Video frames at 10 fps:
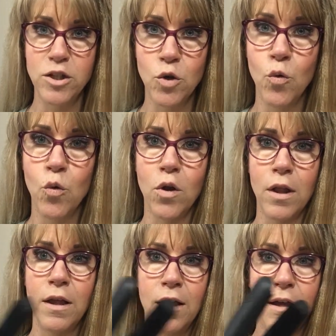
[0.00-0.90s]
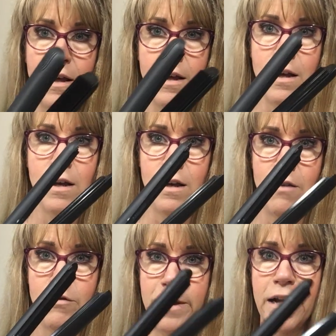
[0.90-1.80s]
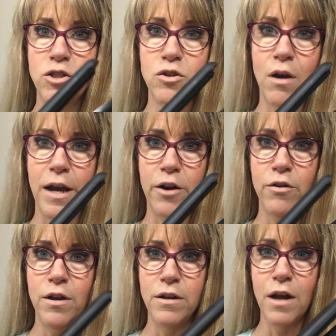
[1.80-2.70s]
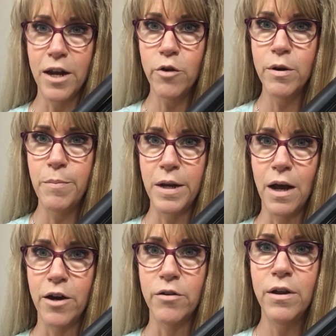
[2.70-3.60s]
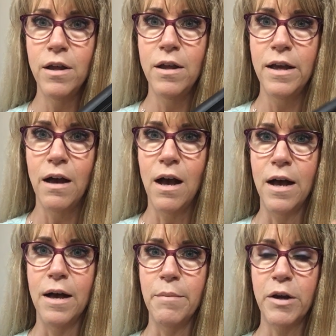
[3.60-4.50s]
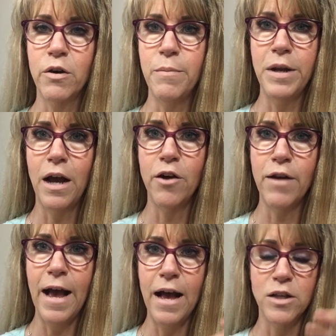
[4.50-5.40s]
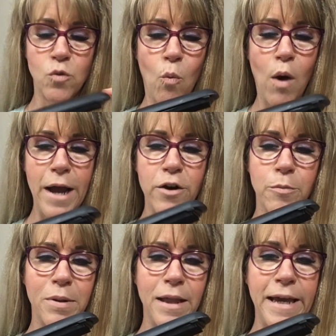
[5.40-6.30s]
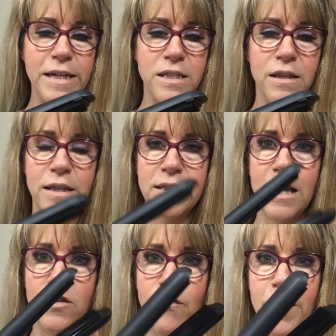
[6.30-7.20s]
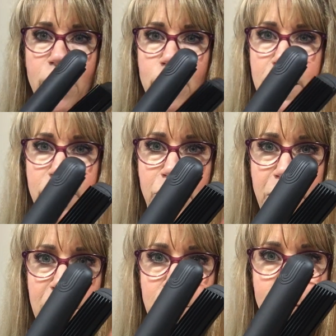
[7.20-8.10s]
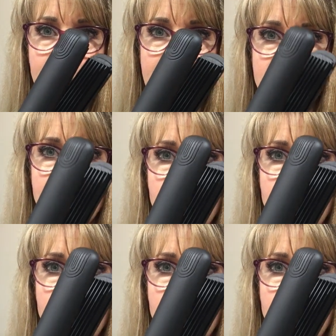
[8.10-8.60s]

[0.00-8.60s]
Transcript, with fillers: tool, texture iron, not a crimping iron. A crimping iron has wider plates. This has very thin plates